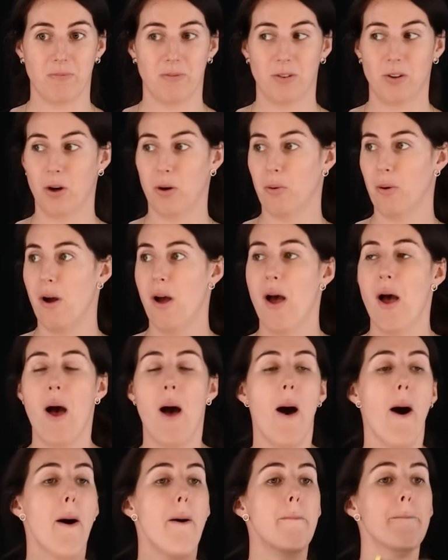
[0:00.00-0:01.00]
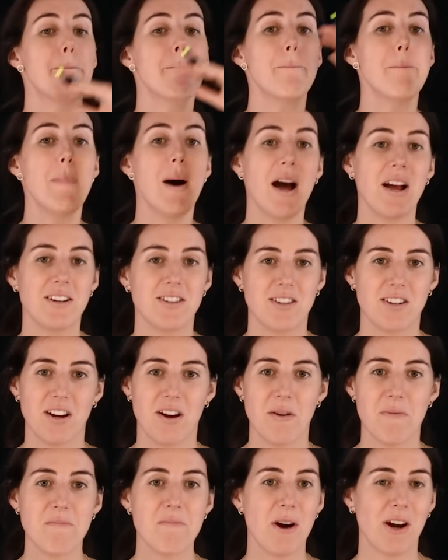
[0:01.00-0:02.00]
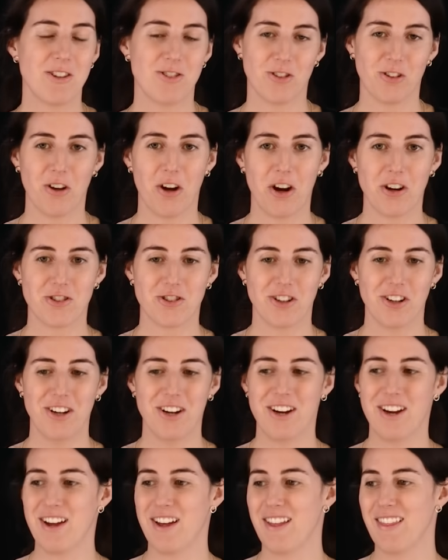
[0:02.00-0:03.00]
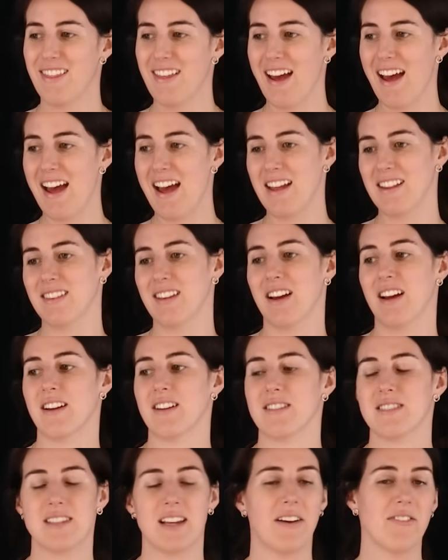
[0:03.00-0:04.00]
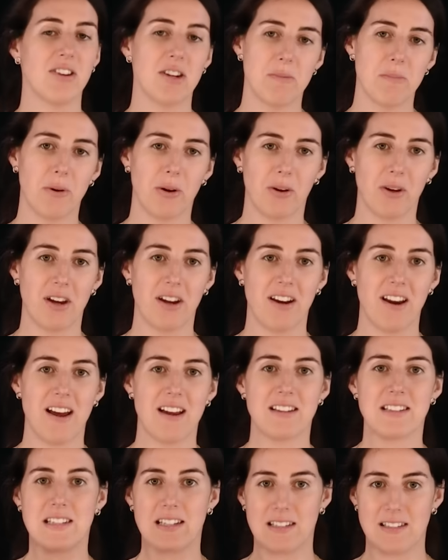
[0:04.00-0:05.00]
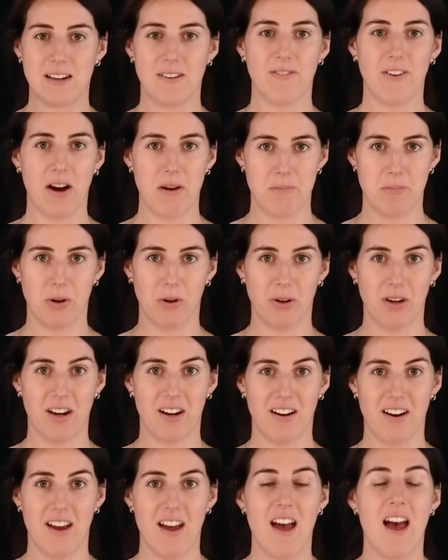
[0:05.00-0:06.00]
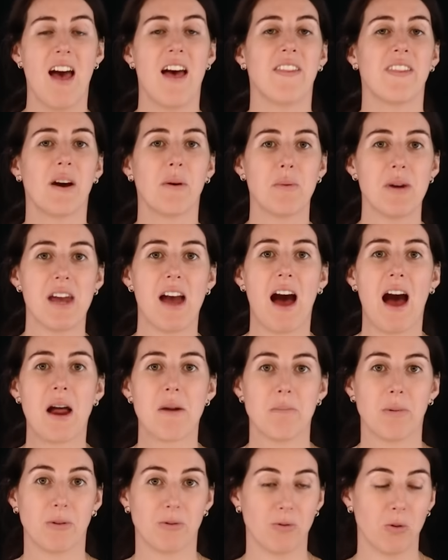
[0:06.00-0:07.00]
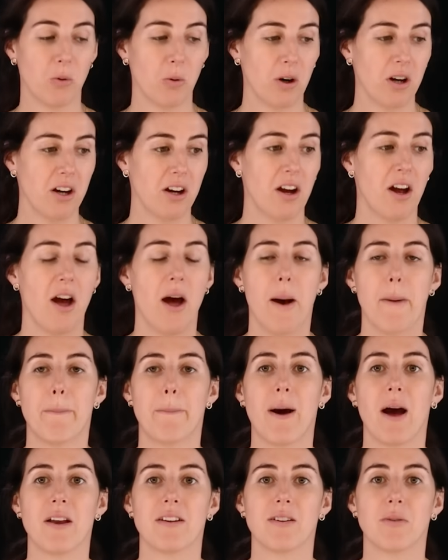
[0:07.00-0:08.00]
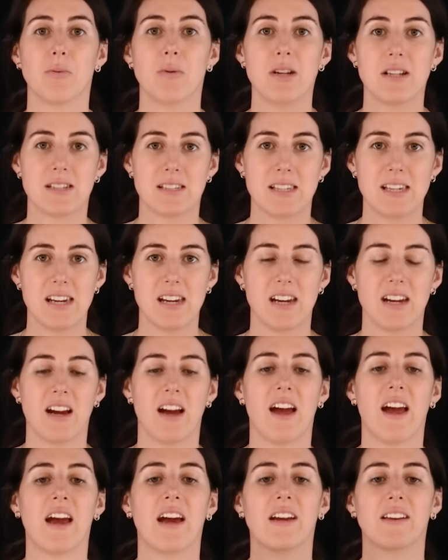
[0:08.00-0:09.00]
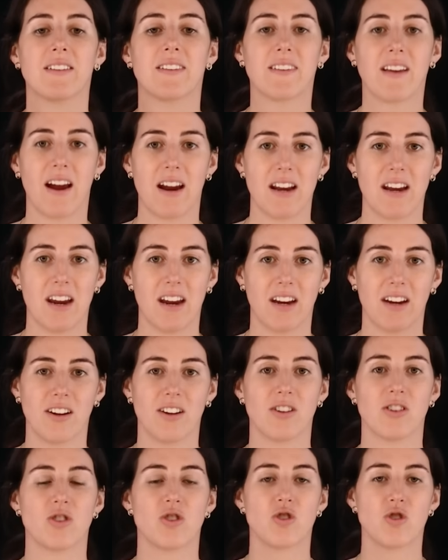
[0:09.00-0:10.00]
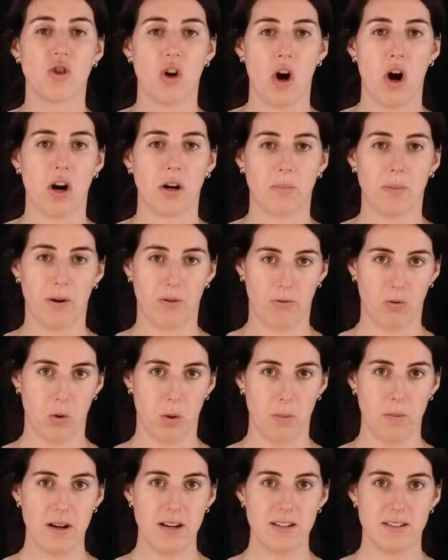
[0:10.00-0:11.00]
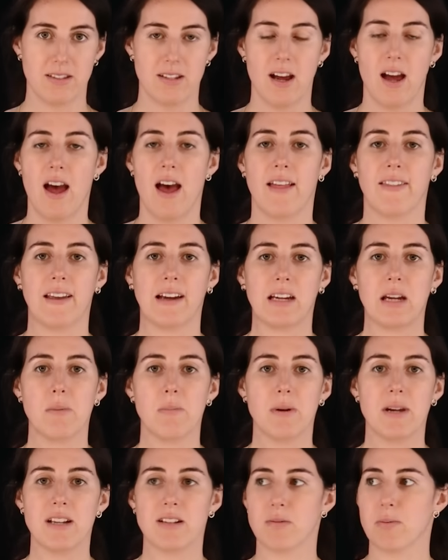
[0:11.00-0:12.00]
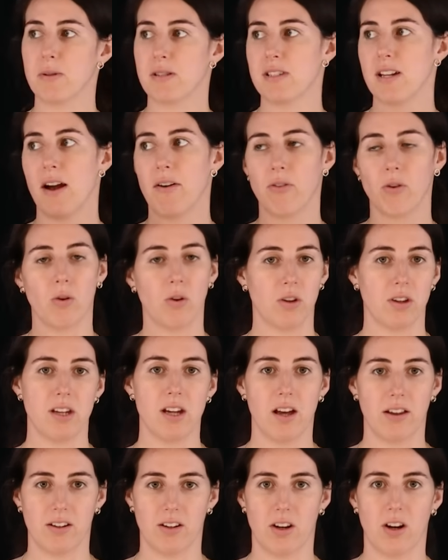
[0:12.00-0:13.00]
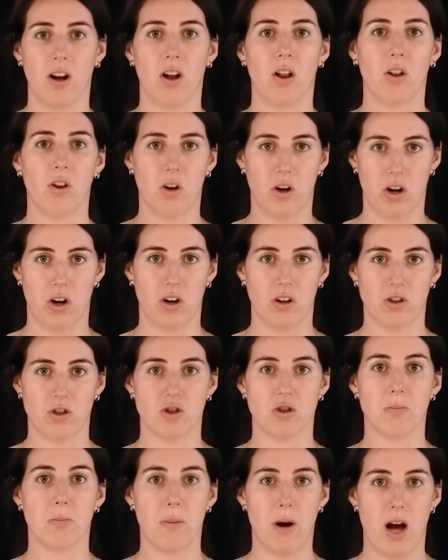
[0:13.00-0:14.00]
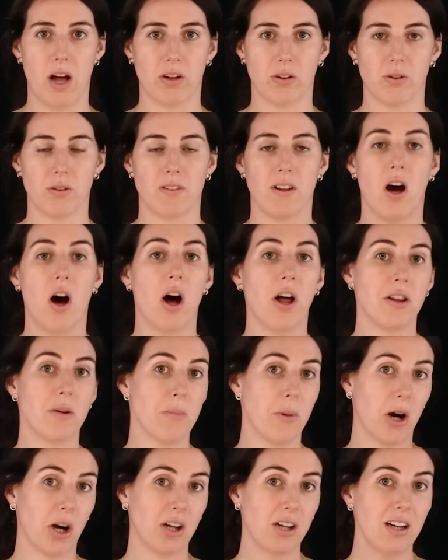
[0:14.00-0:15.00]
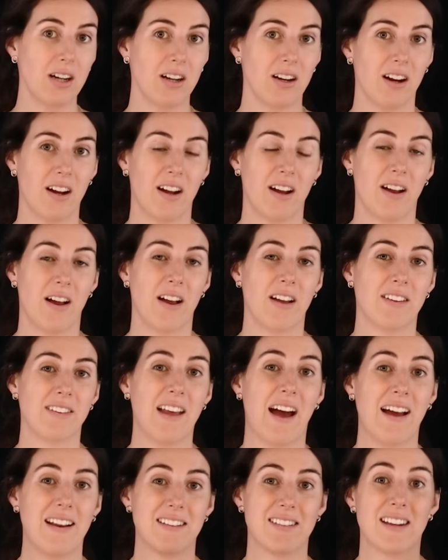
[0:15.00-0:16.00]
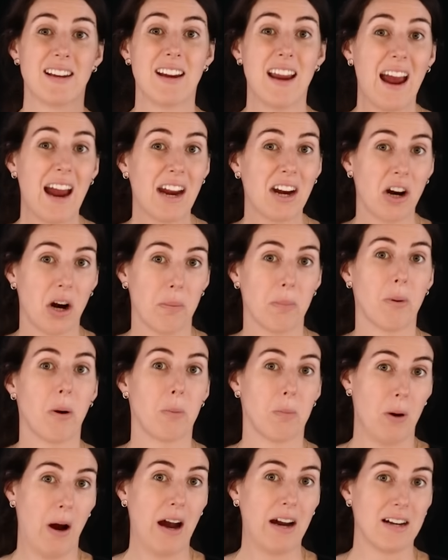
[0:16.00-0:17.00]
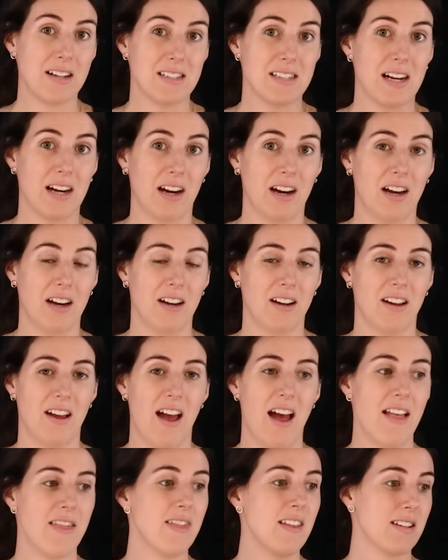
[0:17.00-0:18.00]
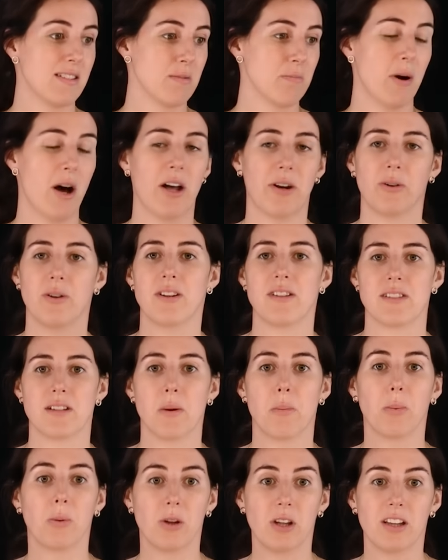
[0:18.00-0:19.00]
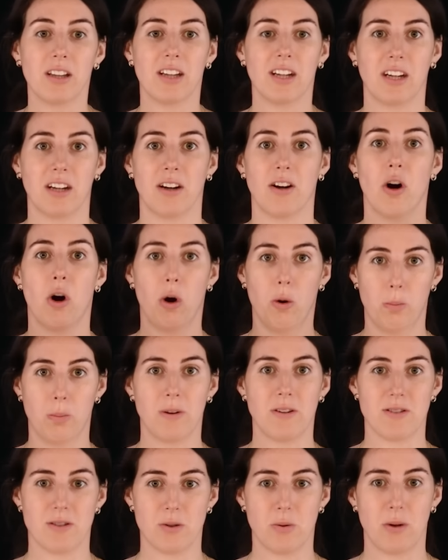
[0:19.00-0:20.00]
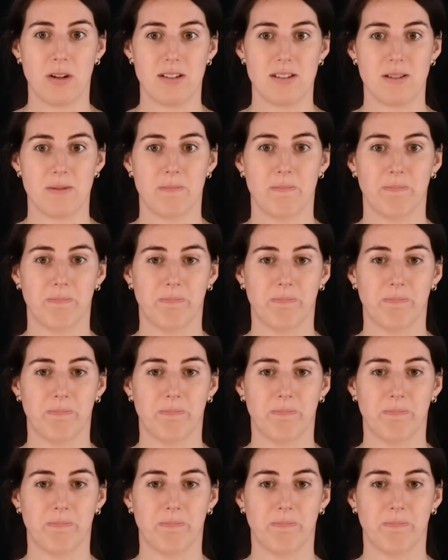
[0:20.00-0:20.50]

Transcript: So much, much larger than the 70 billion and 65 billion that we had before, but we see exciting, strong performance that competes with several of the other large models on the market that today are proprietary. And this model is completely open source.